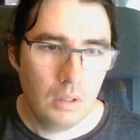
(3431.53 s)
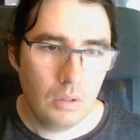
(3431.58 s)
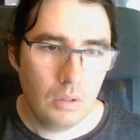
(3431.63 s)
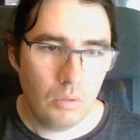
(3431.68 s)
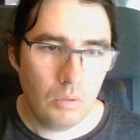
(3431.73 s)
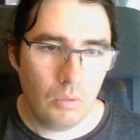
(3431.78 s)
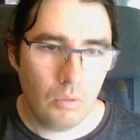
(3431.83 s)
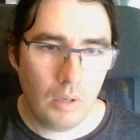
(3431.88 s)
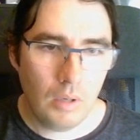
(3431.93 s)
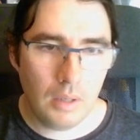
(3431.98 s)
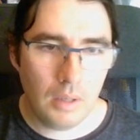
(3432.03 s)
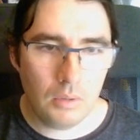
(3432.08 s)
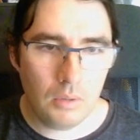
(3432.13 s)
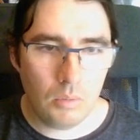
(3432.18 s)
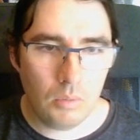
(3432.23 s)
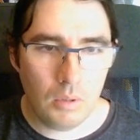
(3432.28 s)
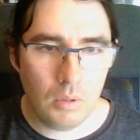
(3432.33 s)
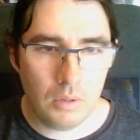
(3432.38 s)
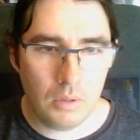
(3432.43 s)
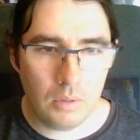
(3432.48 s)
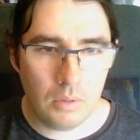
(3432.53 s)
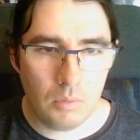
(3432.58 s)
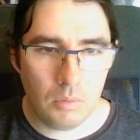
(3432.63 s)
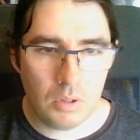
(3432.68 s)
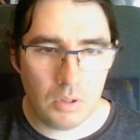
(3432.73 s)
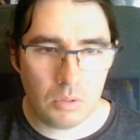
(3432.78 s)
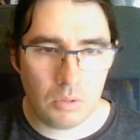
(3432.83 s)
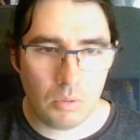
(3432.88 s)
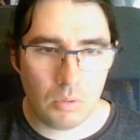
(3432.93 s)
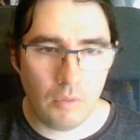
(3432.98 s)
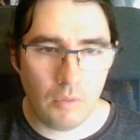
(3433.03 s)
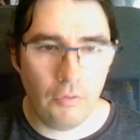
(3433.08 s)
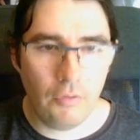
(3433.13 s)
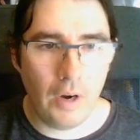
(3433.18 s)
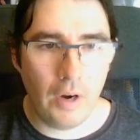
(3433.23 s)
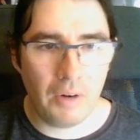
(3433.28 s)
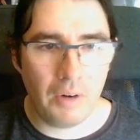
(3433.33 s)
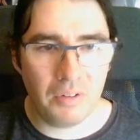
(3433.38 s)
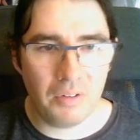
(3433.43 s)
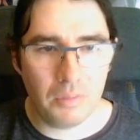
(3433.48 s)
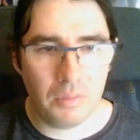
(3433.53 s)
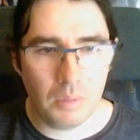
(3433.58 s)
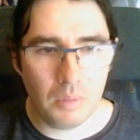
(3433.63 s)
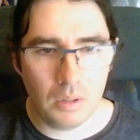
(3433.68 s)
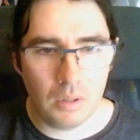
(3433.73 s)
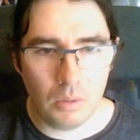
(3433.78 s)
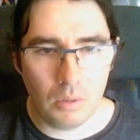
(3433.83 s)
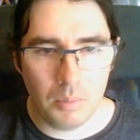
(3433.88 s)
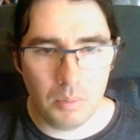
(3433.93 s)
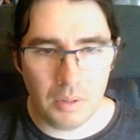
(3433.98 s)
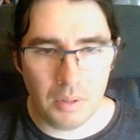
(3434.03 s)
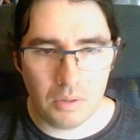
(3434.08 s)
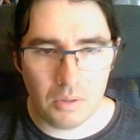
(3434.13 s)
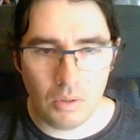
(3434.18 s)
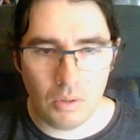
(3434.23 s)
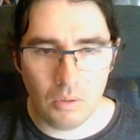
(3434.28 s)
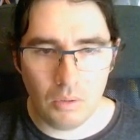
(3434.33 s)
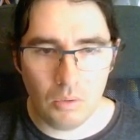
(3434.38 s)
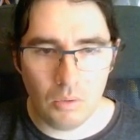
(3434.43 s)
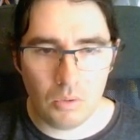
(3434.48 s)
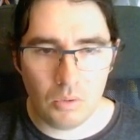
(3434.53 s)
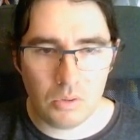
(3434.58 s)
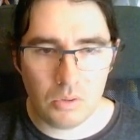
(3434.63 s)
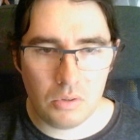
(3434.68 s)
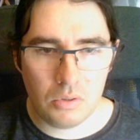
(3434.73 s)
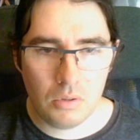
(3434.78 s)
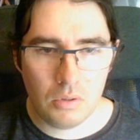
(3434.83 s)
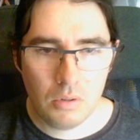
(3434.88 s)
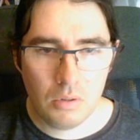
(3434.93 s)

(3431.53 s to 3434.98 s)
round ones, and we just want to vary them a little bit so it looks.